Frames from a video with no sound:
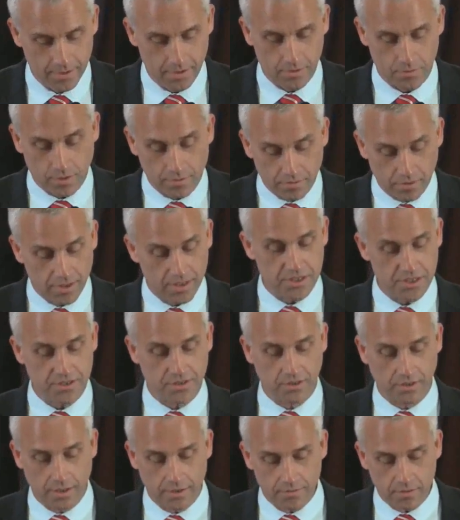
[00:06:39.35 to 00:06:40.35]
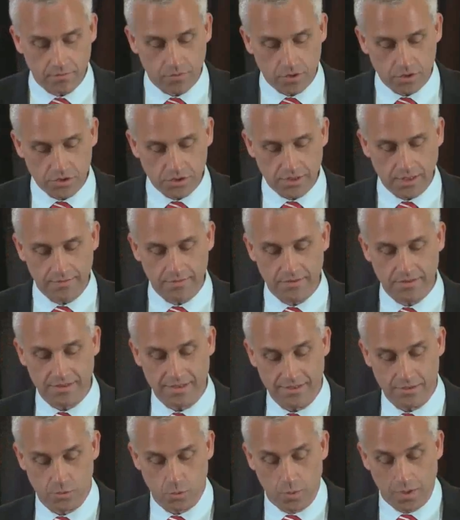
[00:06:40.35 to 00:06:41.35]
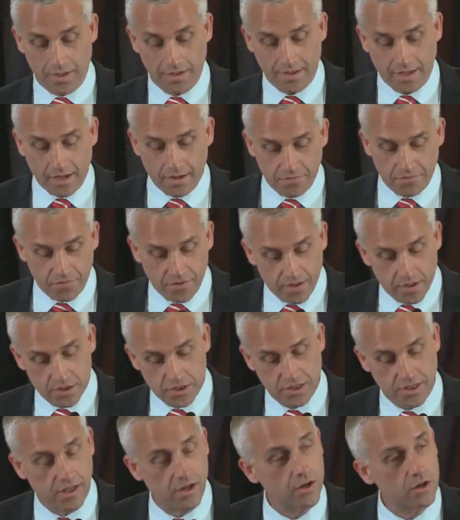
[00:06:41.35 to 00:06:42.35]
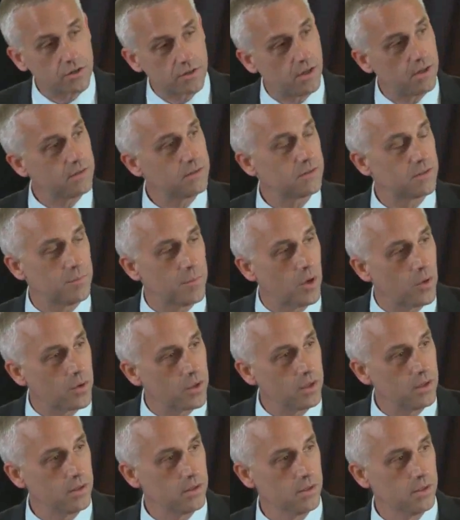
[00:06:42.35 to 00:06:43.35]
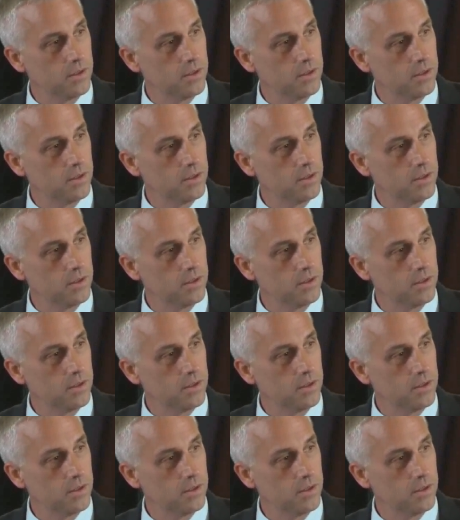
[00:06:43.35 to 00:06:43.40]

Revelation 11, verse 7 says, When they finish their testimony,